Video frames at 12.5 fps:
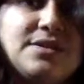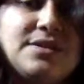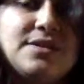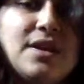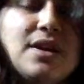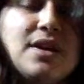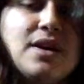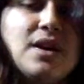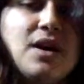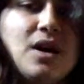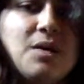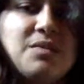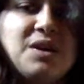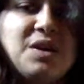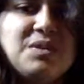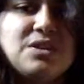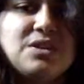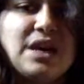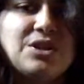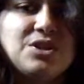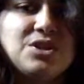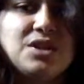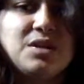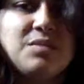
It can be slush. I mean, the